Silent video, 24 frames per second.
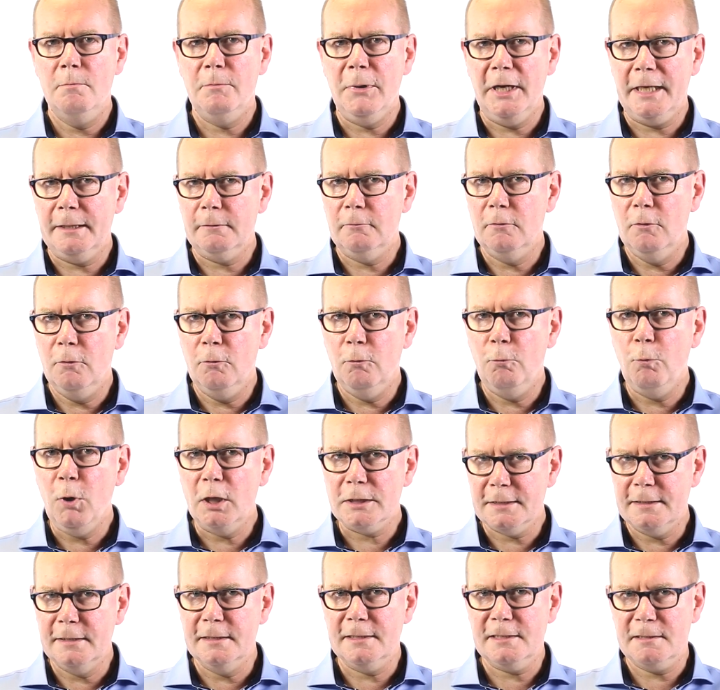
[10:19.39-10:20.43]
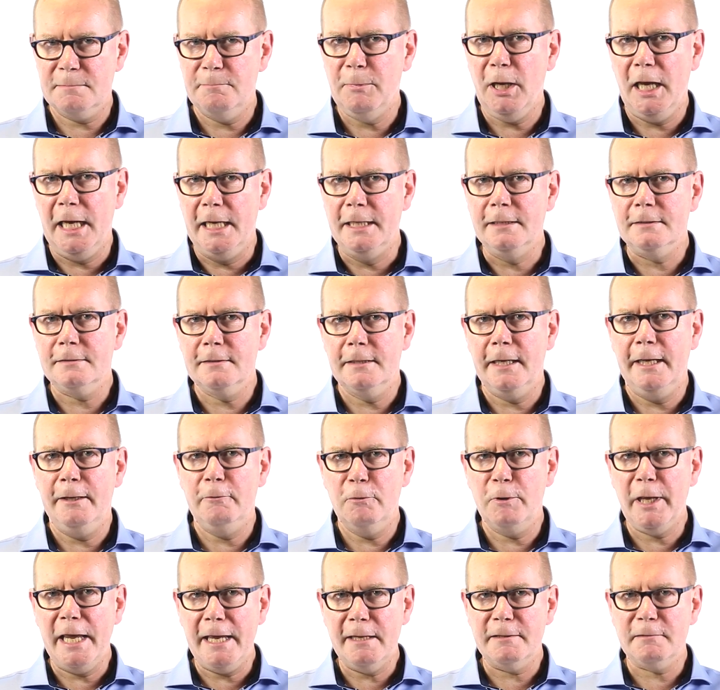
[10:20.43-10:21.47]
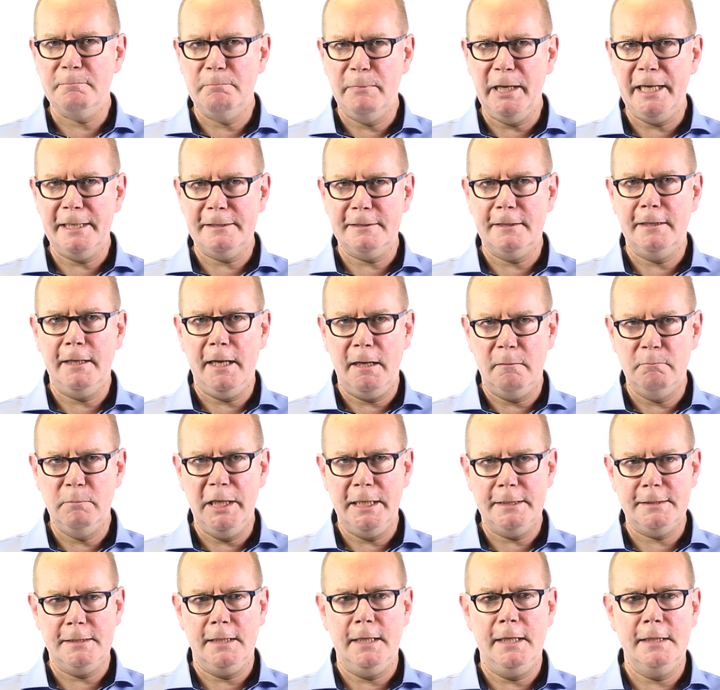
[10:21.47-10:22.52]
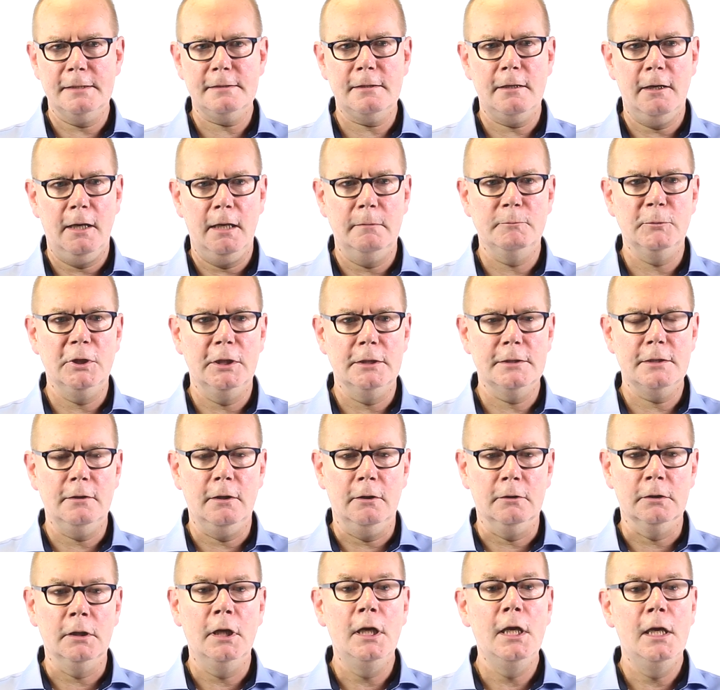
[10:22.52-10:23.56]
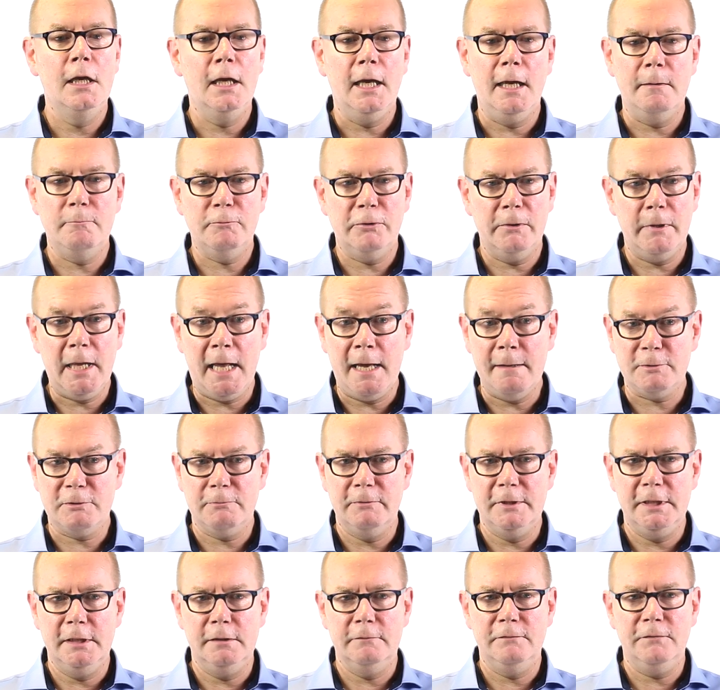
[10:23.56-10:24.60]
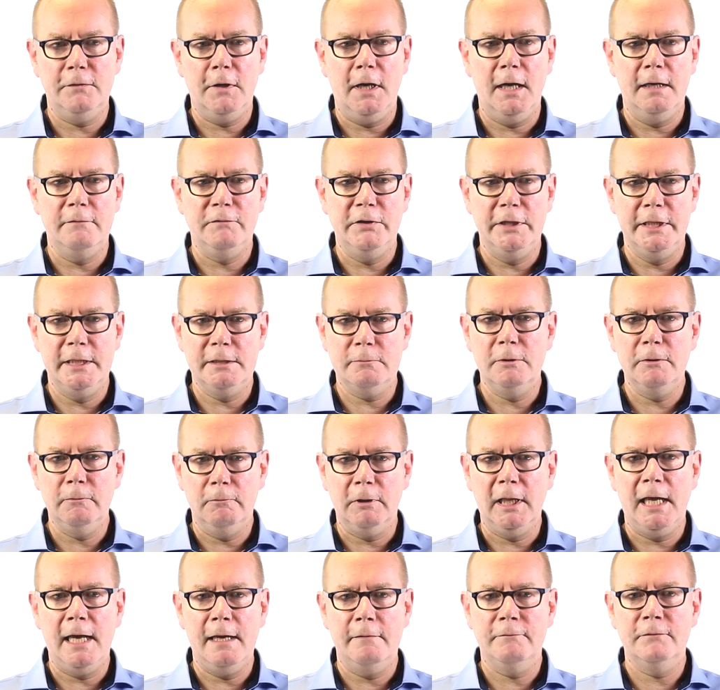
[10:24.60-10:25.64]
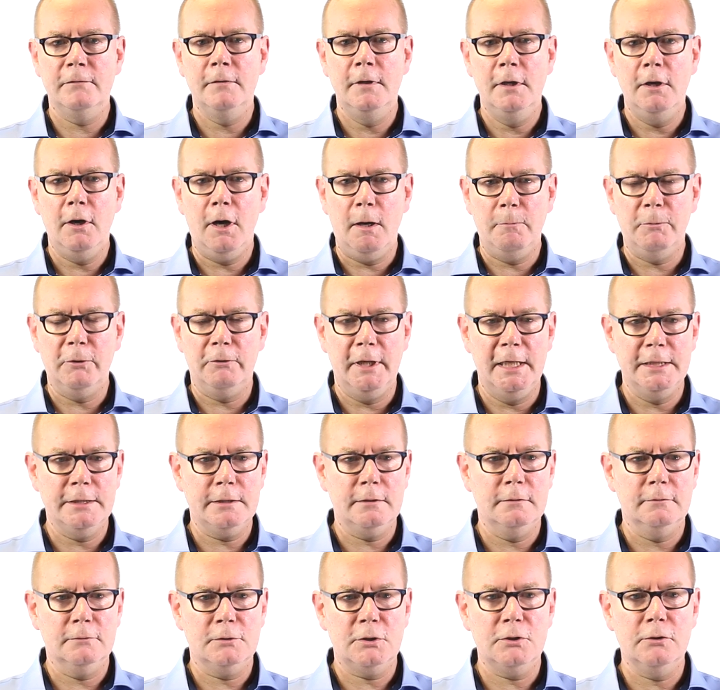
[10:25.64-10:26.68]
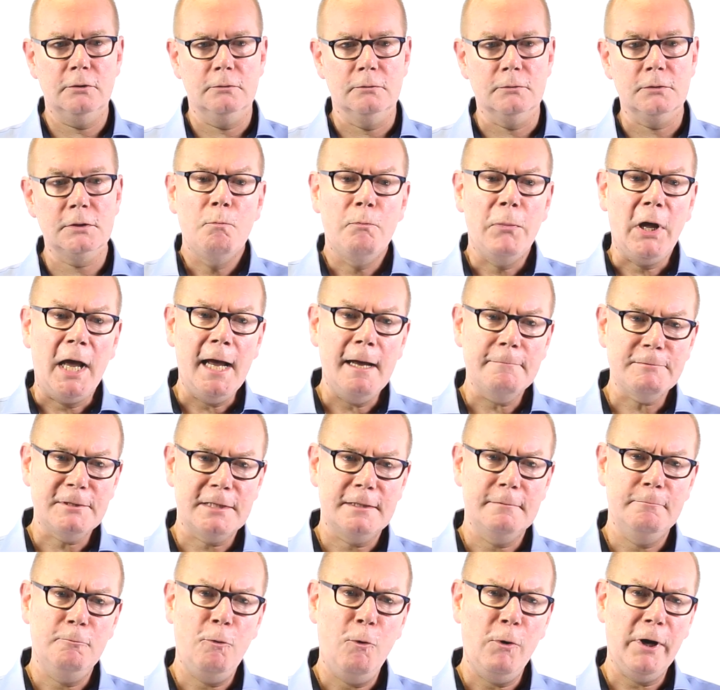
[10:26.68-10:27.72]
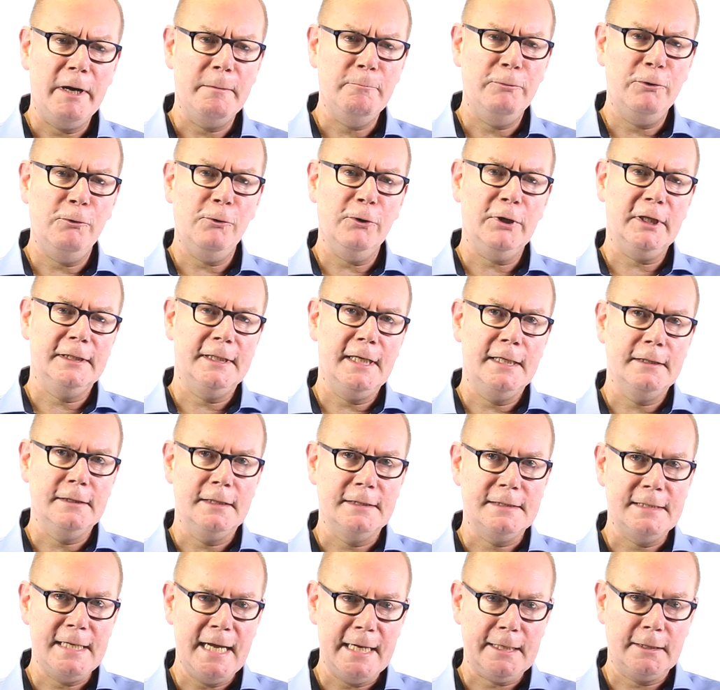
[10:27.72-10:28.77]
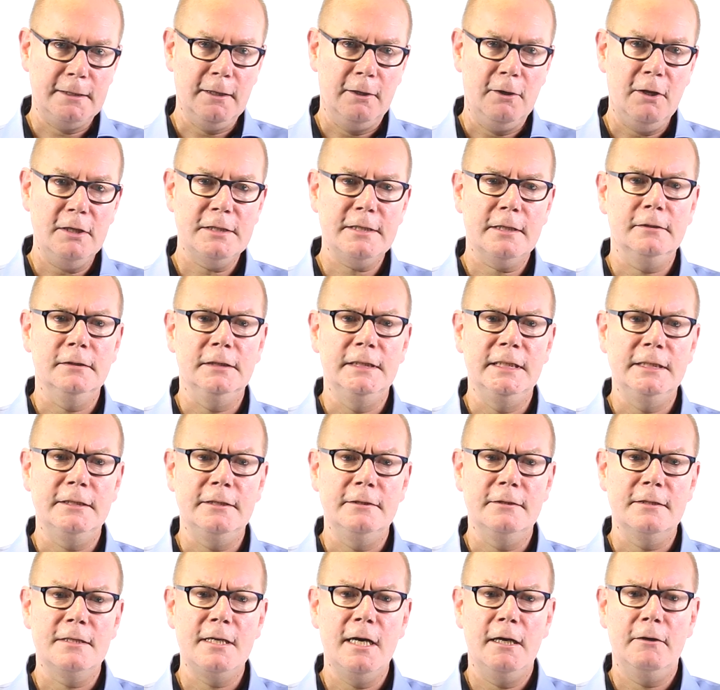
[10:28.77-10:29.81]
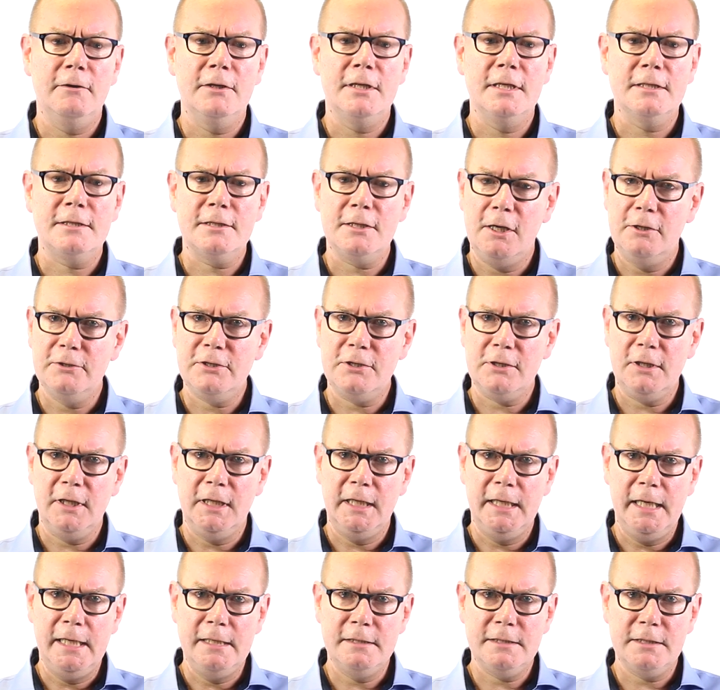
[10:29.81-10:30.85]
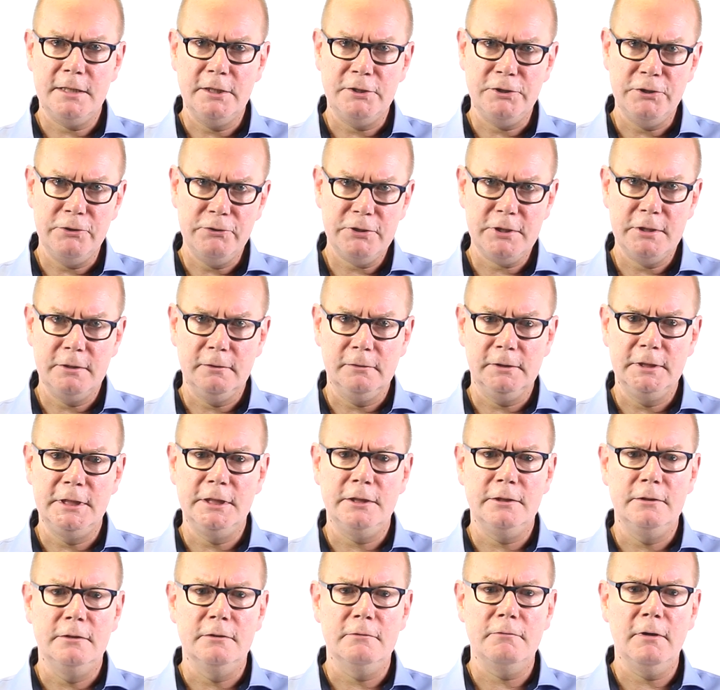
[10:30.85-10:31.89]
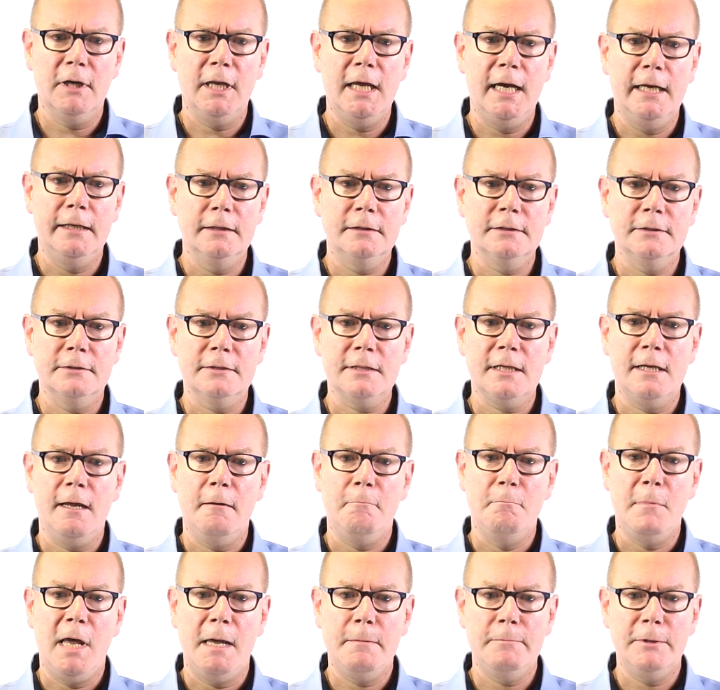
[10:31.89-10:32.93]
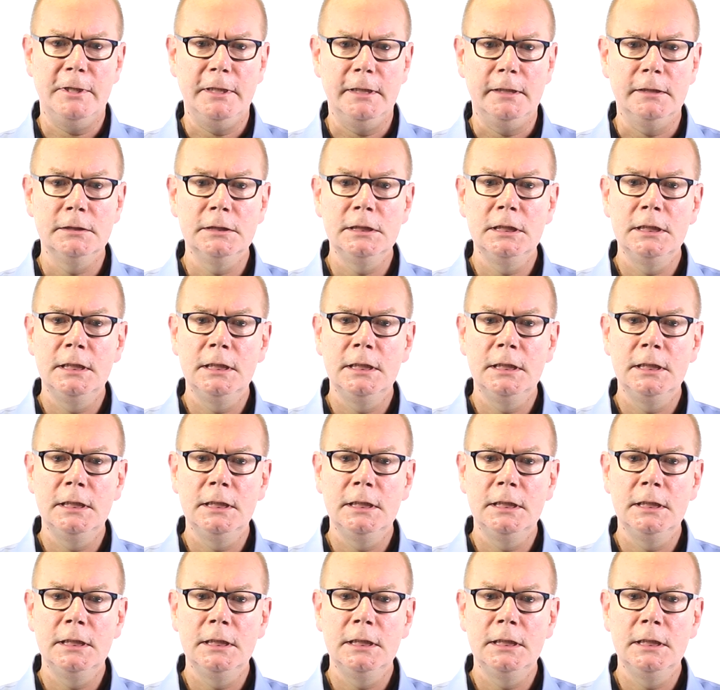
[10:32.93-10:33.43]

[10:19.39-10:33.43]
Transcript: But watch this space. It'll get better and better as time goes on. And perhaps within five years, we will have operational tools. Perhaps more important than the technological issues, though, are the social and institutional issues related to slum mapping.